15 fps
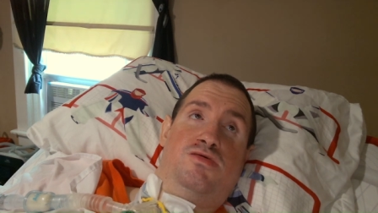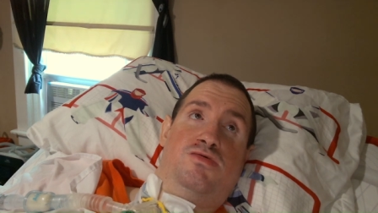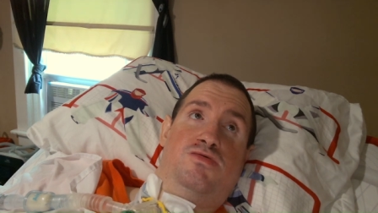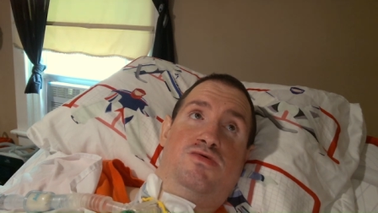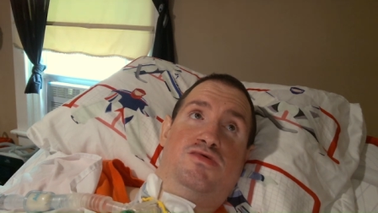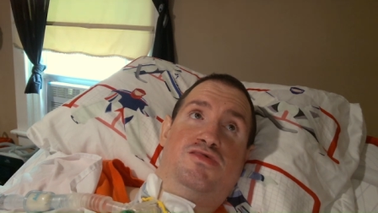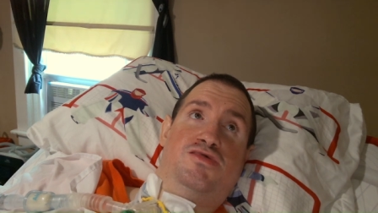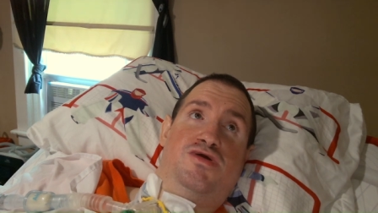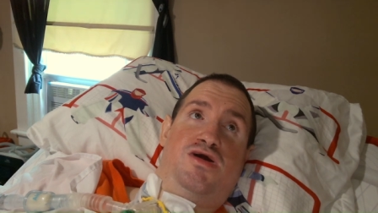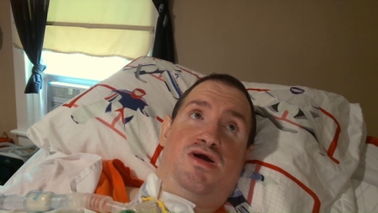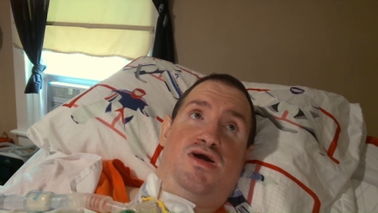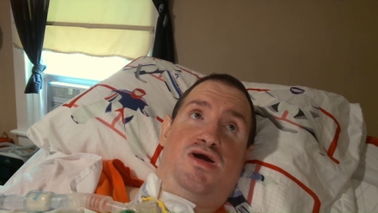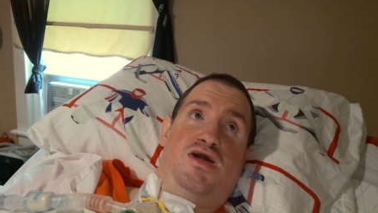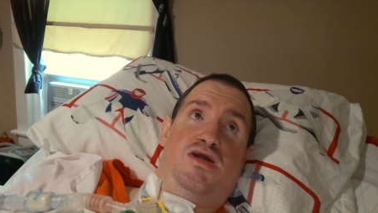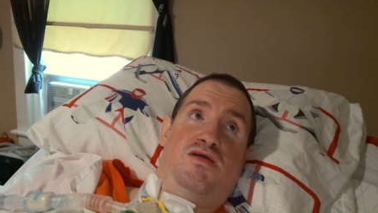This
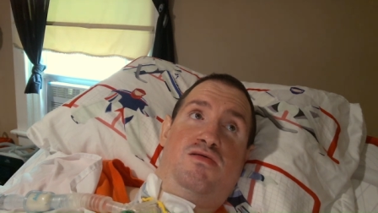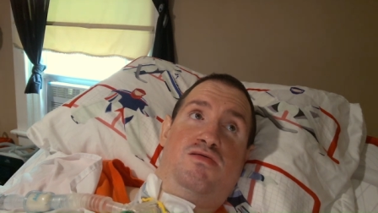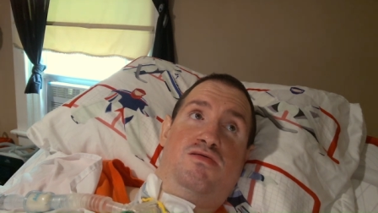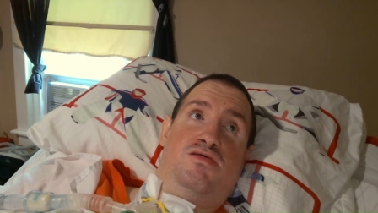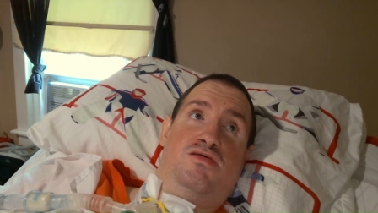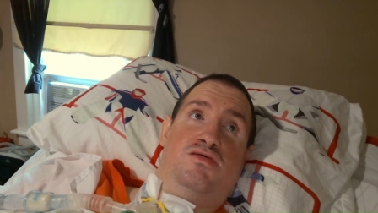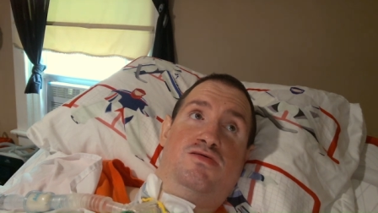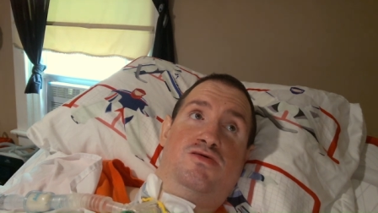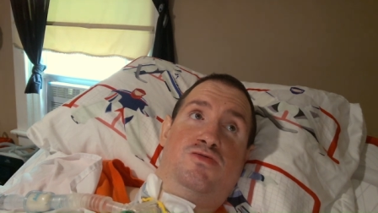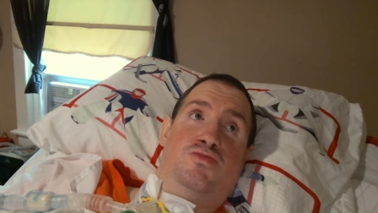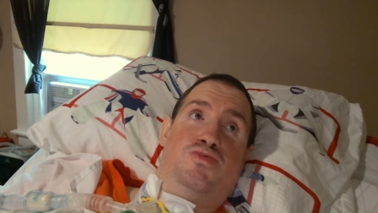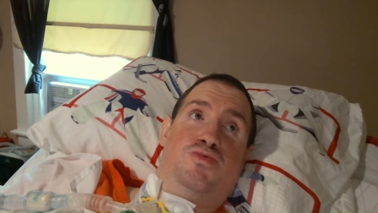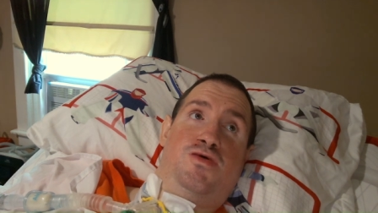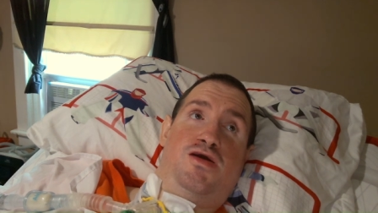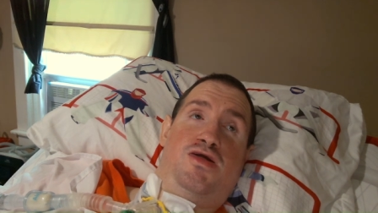guy can
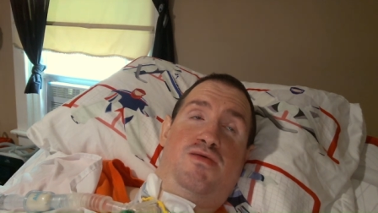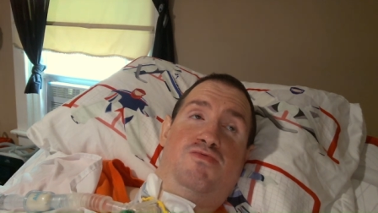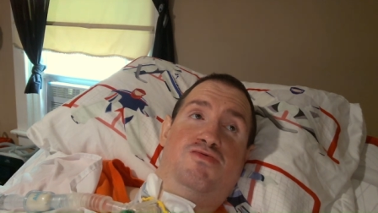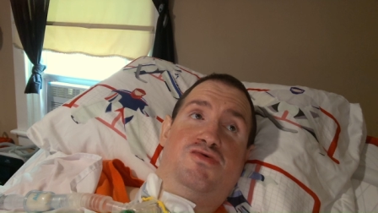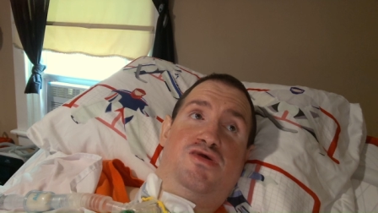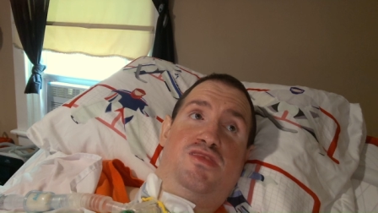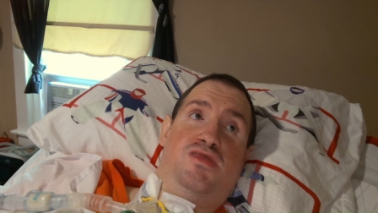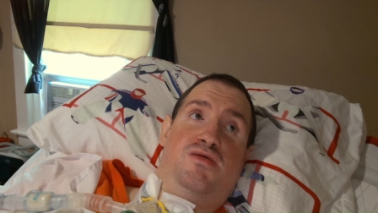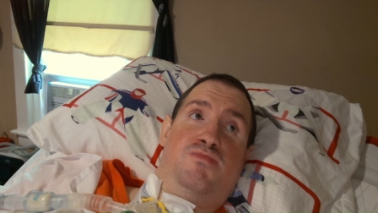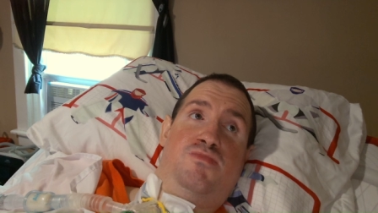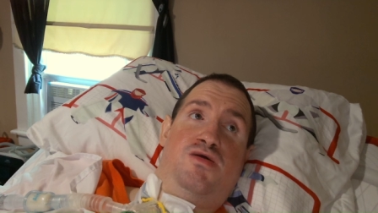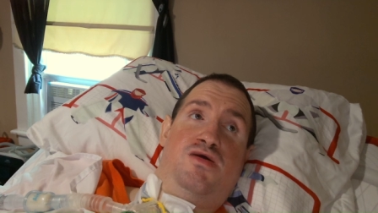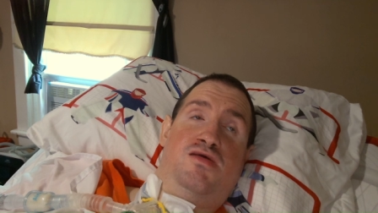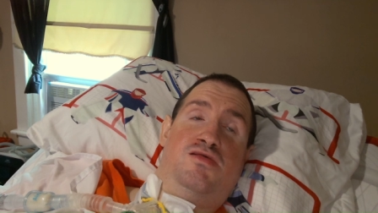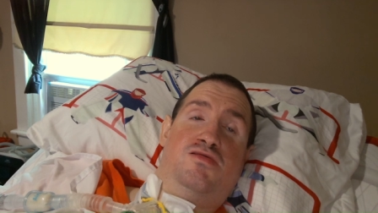play. I've seen him
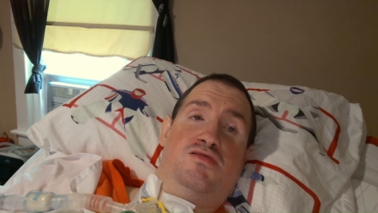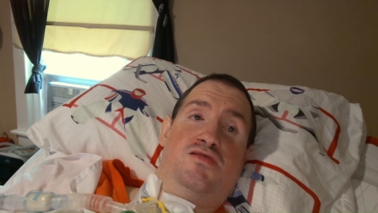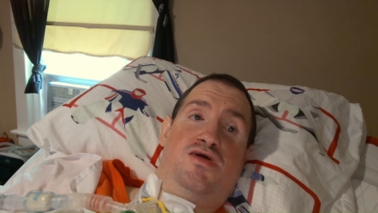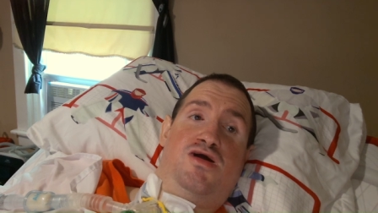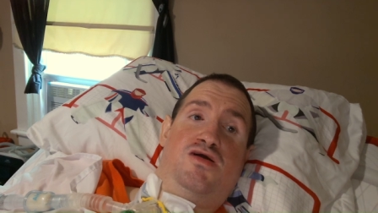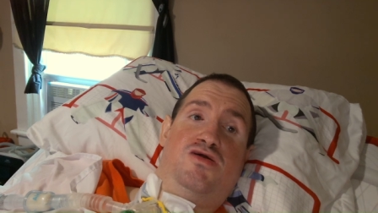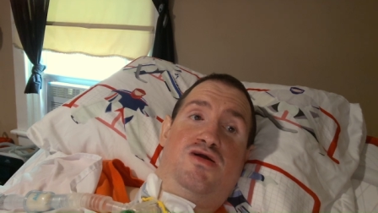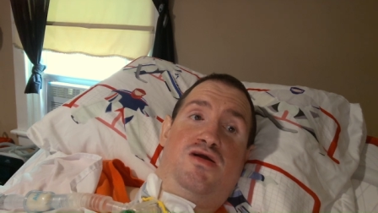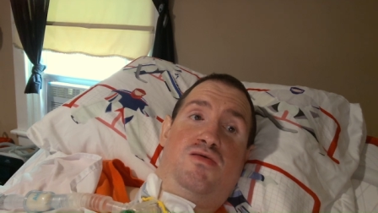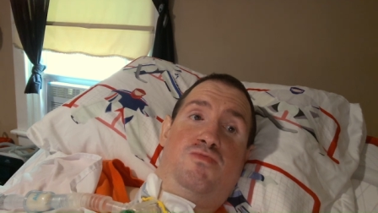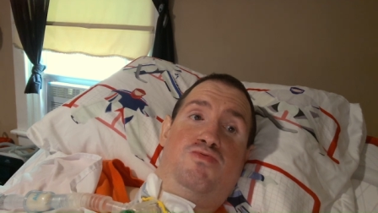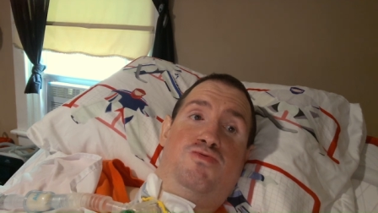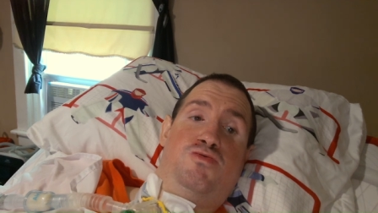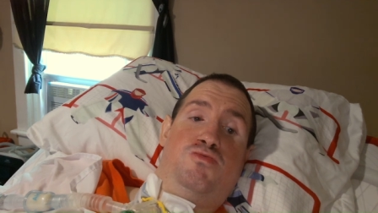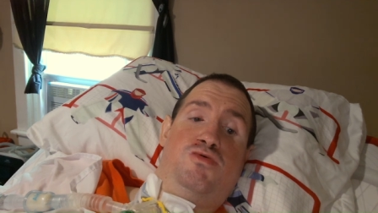knock out a
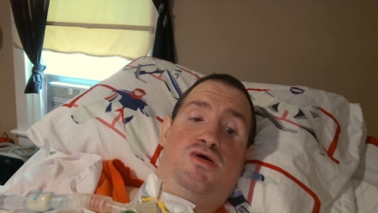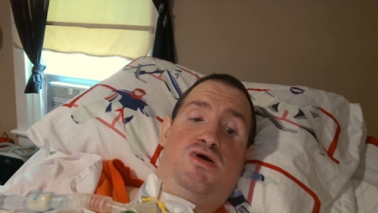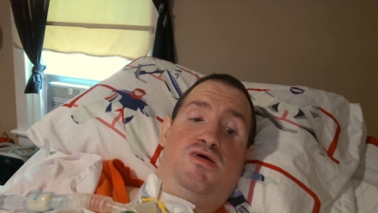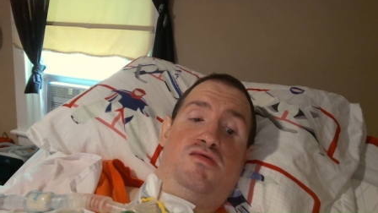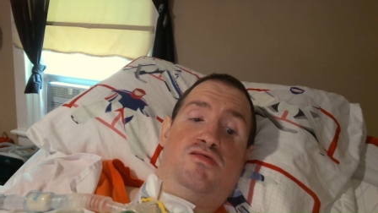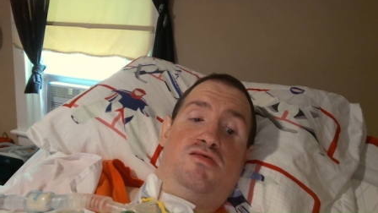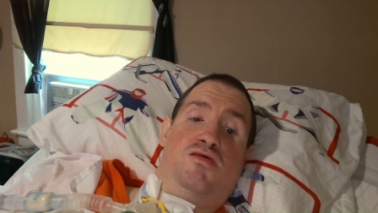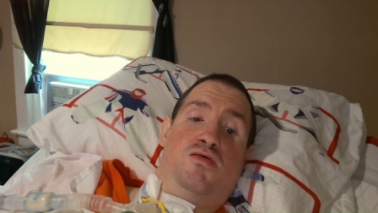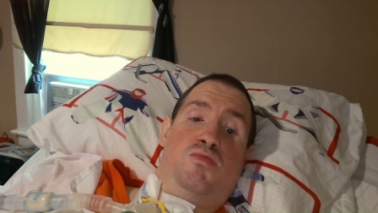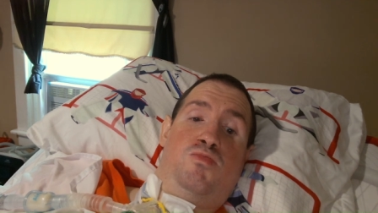few guys.